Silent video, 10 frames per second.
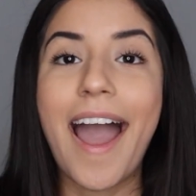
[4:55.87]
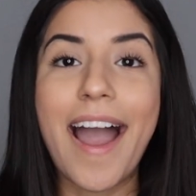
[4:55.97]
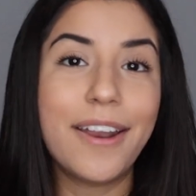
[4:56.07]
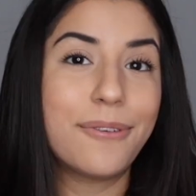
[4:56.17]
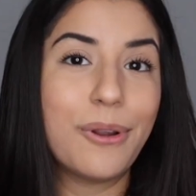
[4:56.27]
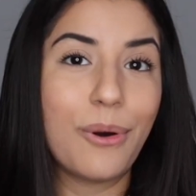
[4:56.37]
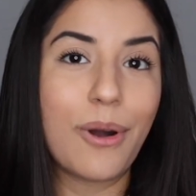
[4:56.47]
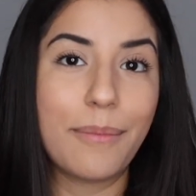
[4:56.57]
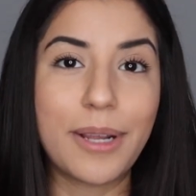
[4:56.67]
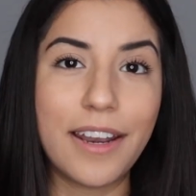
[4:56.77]
I don't know.
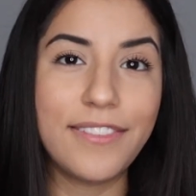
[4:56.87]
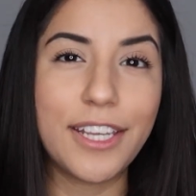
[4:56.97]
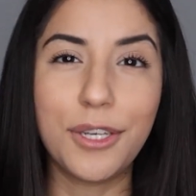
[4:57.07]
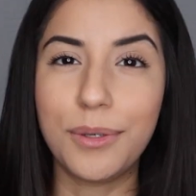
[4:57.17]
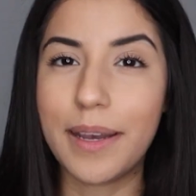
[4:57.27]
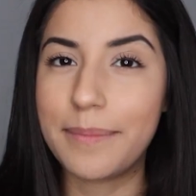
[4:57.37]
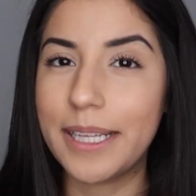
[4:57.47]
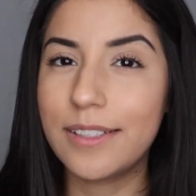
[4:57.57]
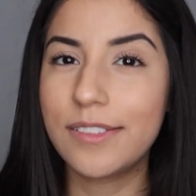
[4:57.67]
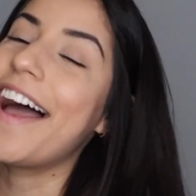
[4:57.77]
I'm kind of like new at
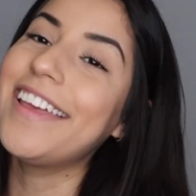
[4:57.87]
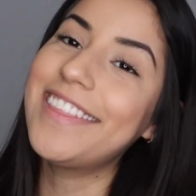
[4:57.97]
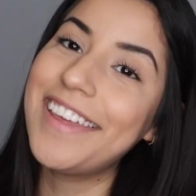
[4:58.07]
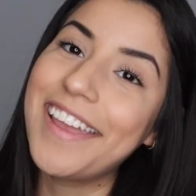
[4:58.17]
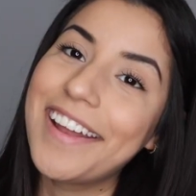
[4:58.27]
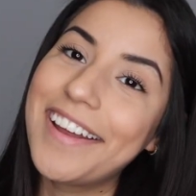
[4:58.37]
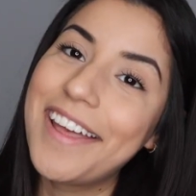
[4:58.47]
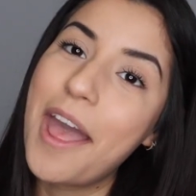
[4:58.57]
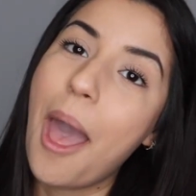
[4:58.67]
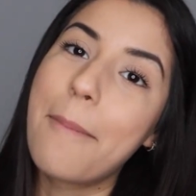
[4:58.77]
Michael's. I think
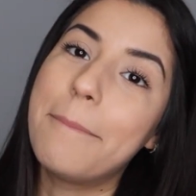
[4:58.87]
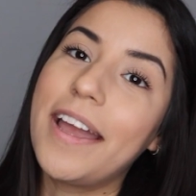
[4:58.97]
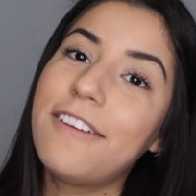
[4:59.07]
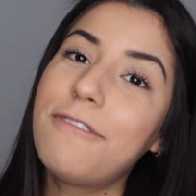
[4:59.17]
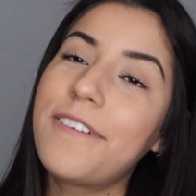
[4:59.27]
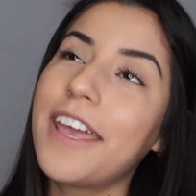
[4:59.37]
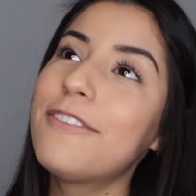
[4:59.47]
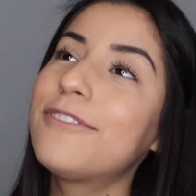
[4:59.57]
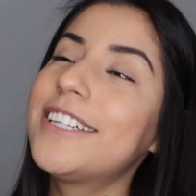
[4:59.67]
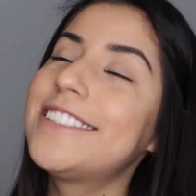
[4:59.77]
my
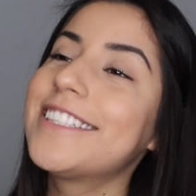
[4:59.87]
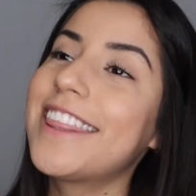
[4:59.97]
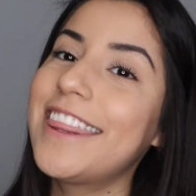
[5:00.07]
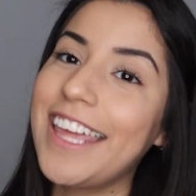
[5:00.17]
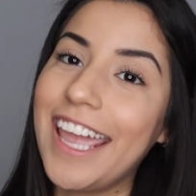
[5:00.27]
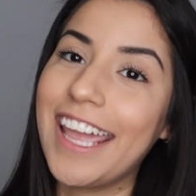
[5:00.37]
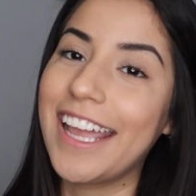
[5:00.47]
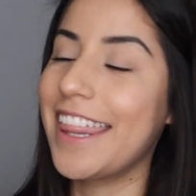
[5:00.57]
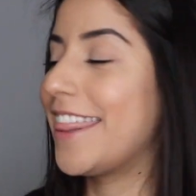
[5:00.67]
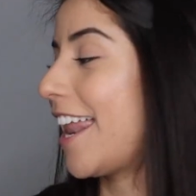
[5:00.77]
favorite
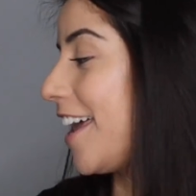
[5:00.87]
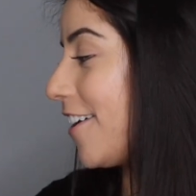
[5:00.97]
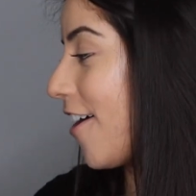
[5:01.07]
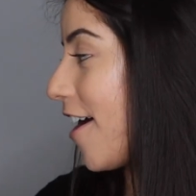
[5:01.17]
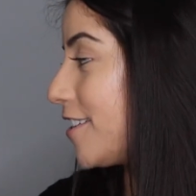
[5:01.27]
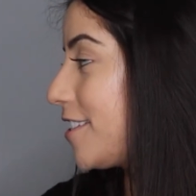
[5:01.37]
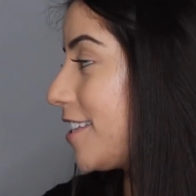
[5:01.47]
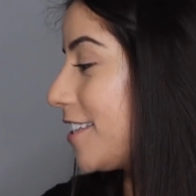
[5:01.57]
thing that I got